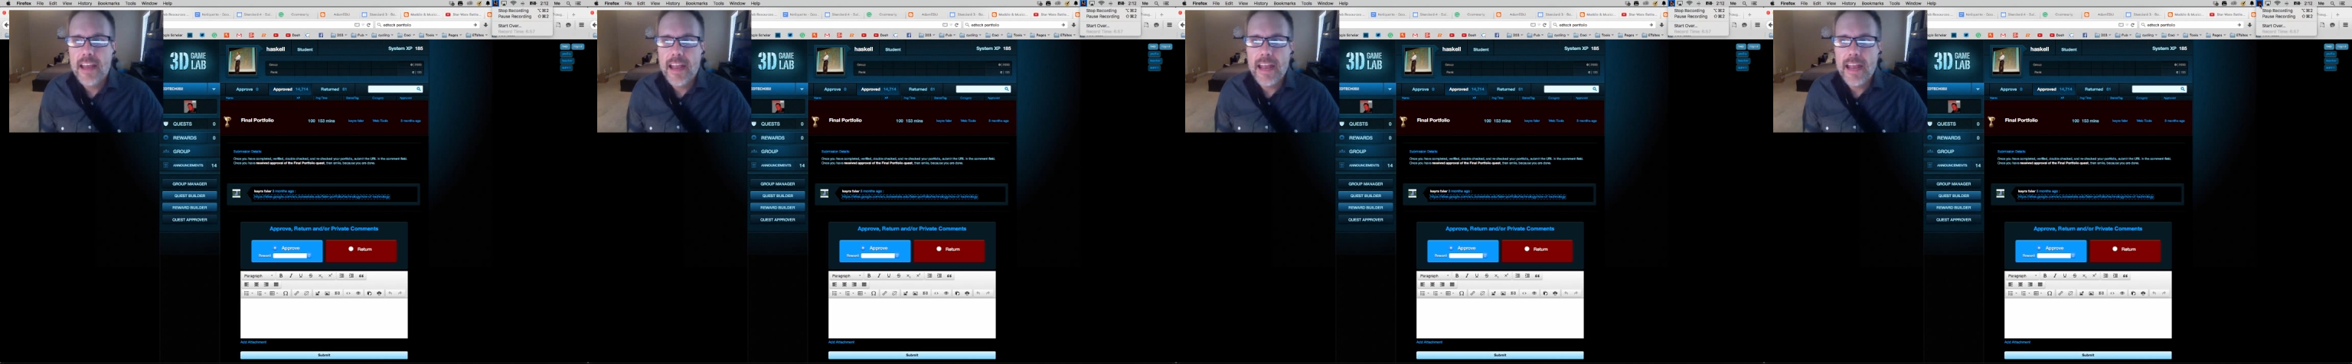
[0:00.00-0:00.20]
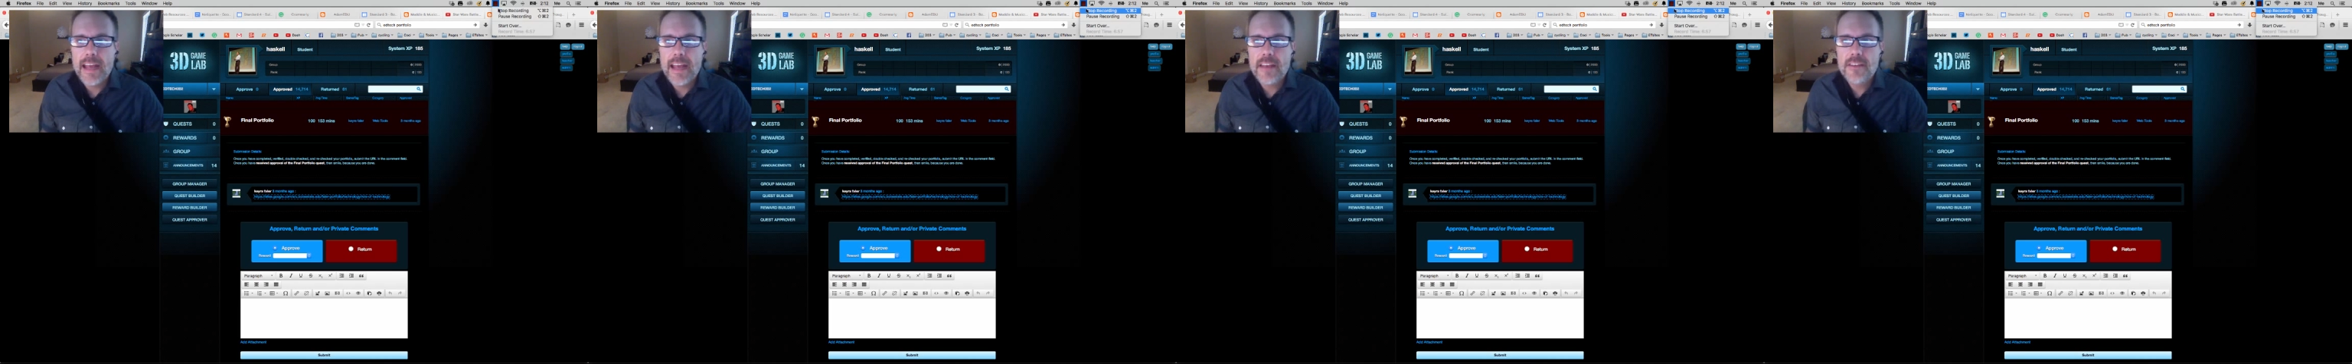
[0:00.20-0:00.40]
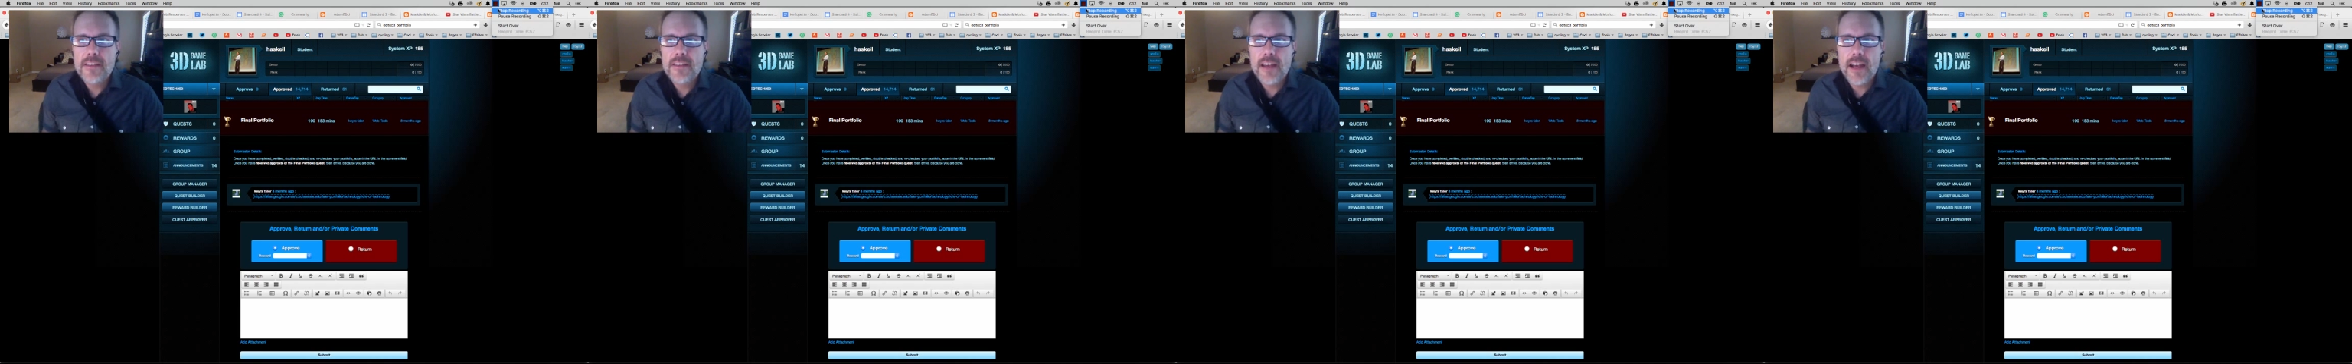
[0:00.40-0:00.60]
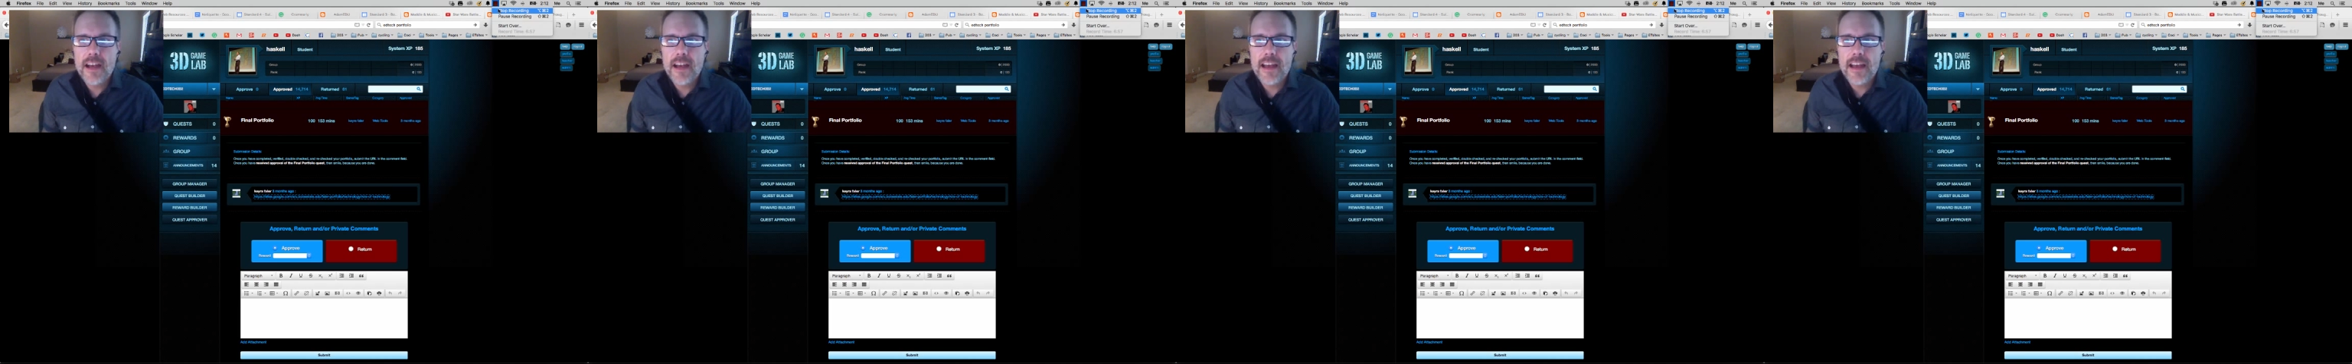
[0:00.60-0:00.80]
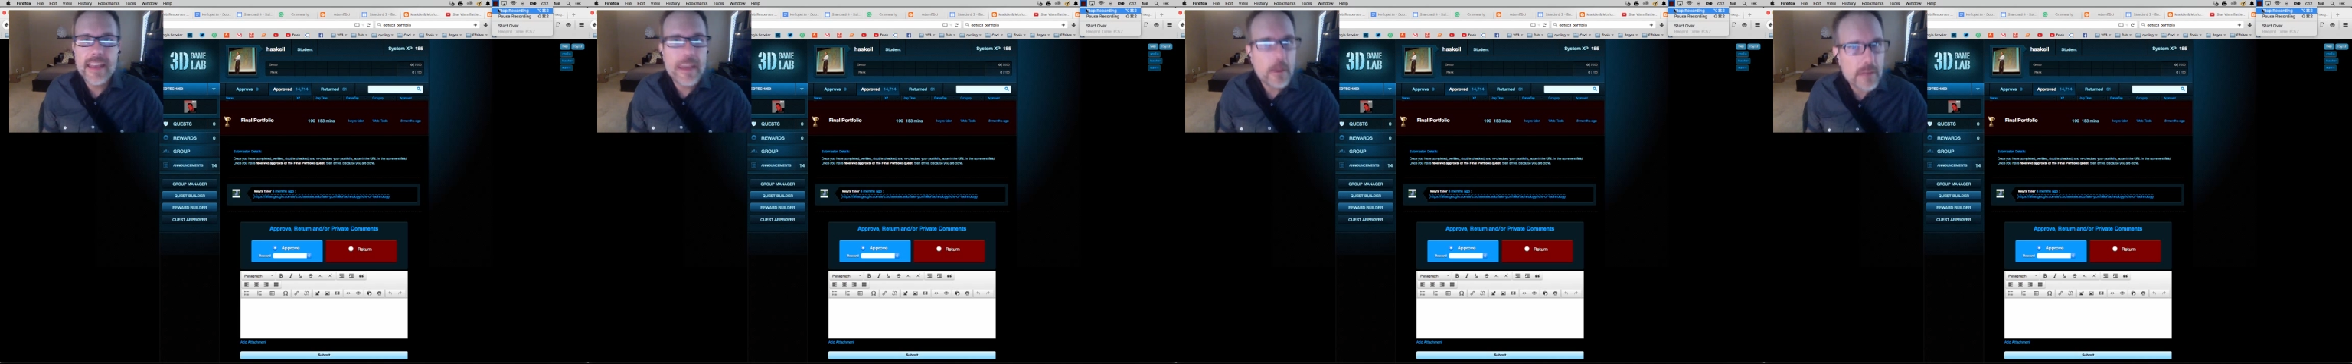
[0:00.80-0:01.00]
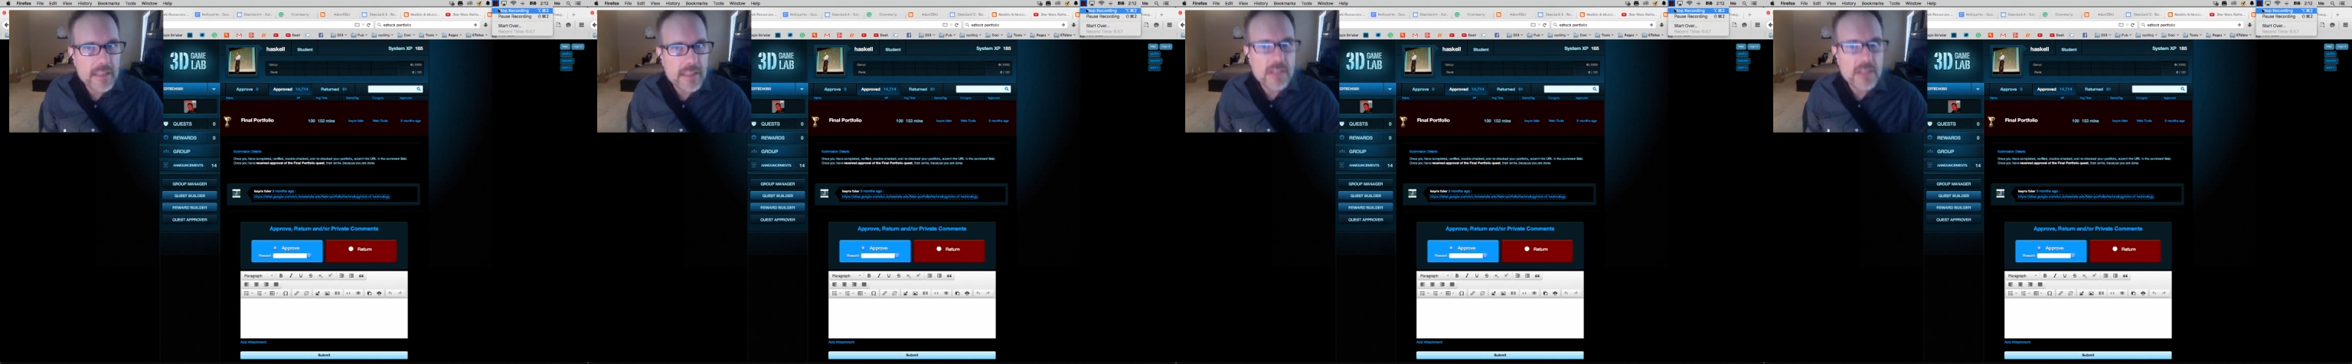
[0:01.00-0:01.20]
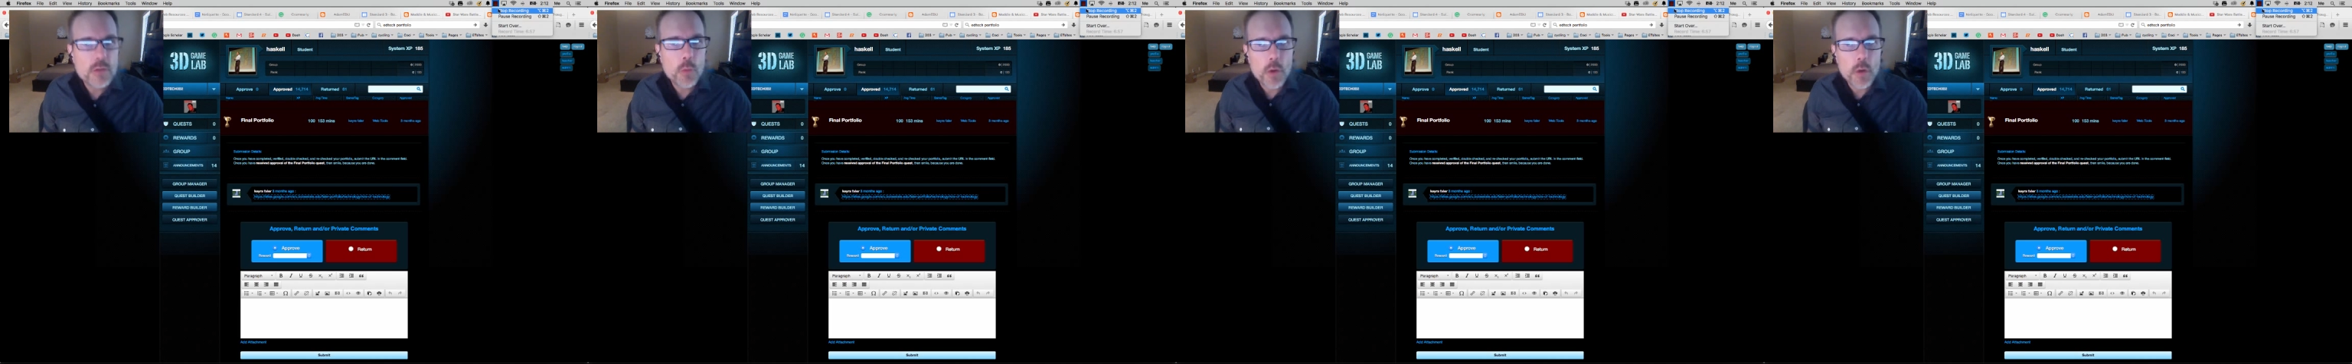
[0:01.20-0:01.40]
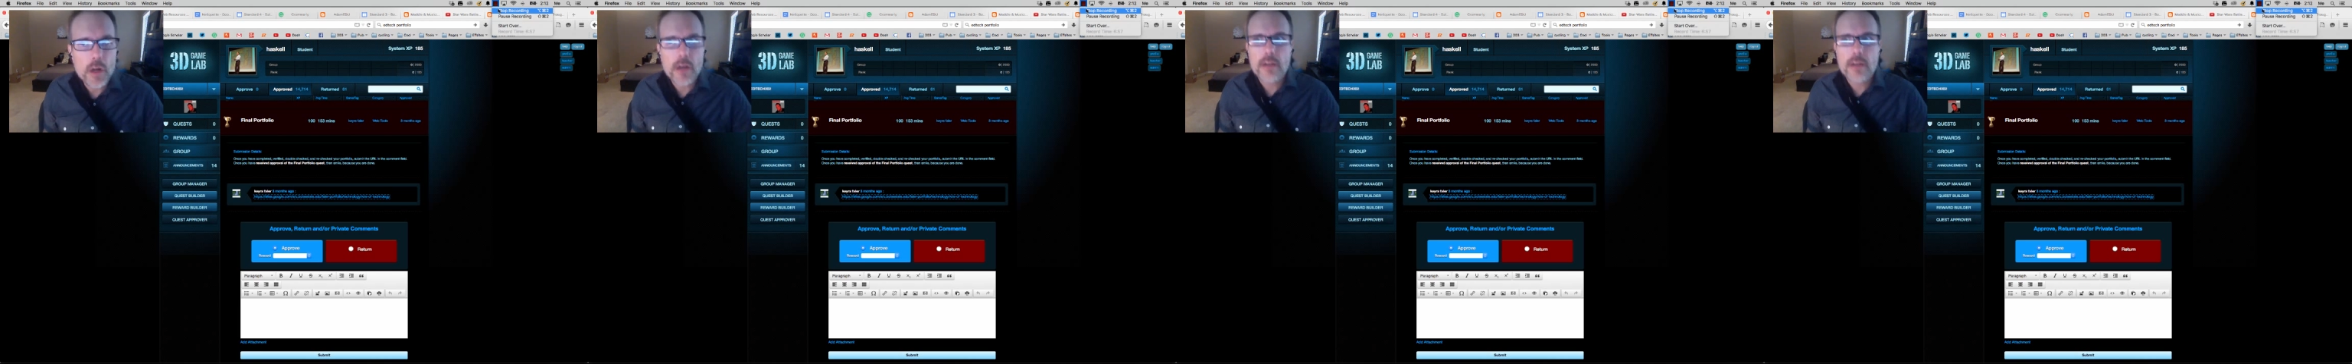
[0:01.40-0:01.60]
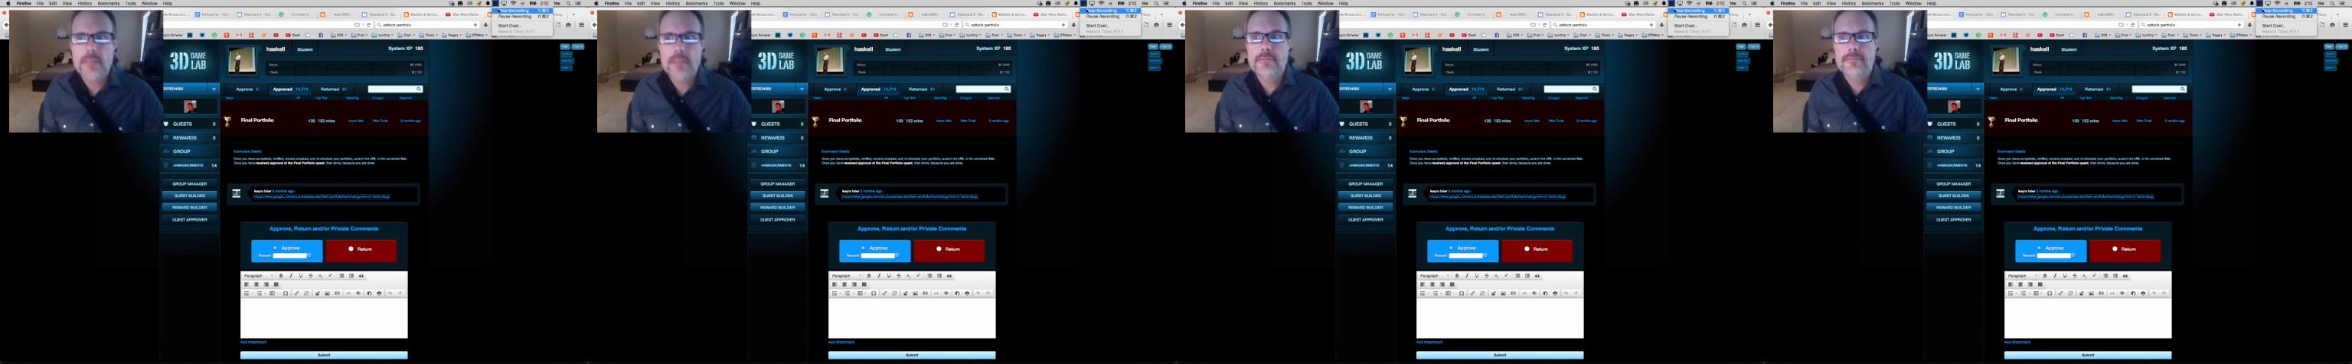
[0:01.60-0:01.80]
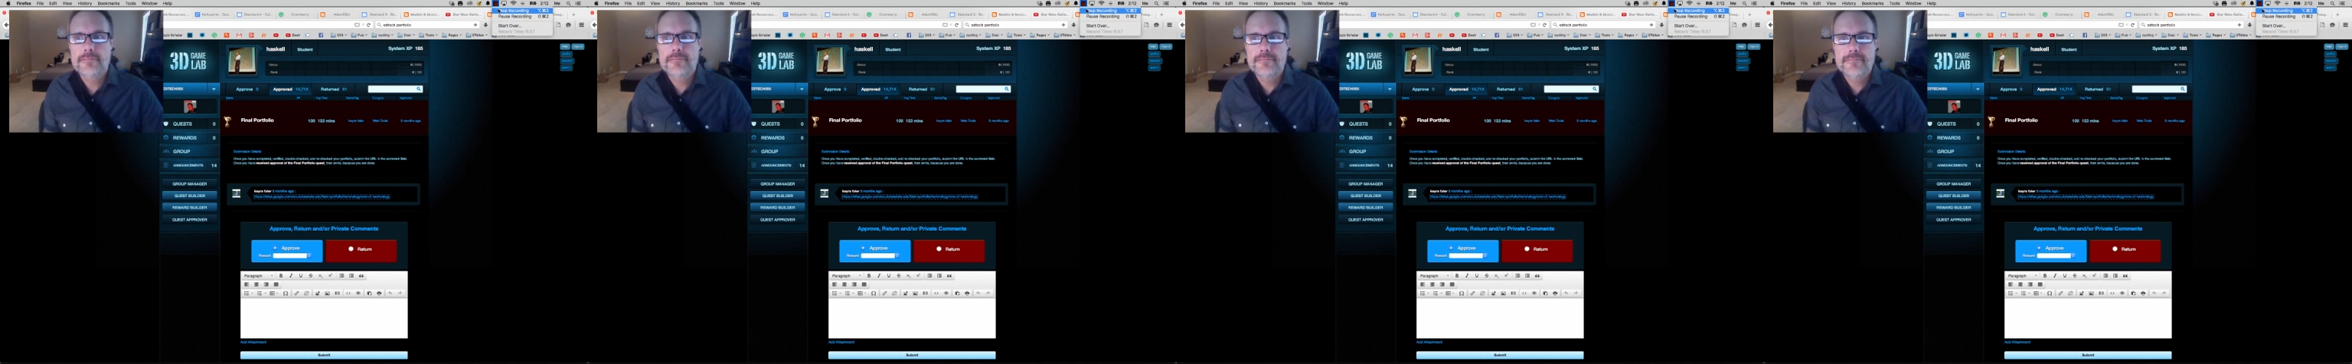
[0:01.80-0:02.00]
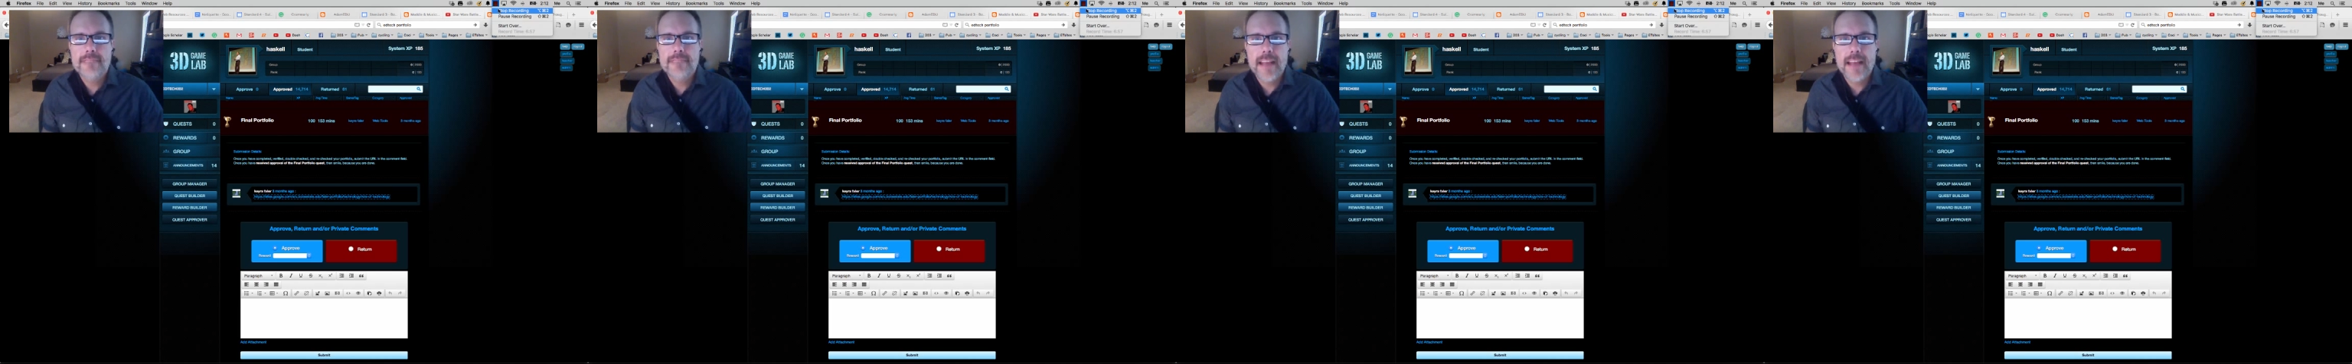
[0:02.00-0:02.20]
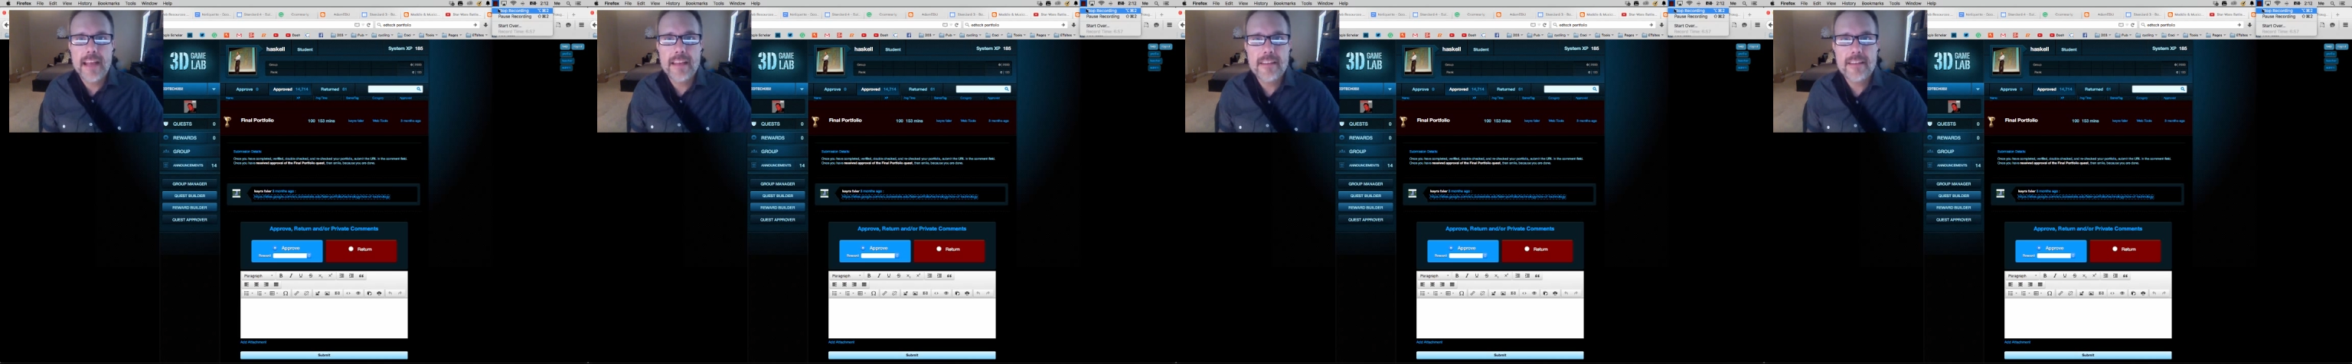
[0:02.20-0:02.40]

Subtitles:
and now get to work and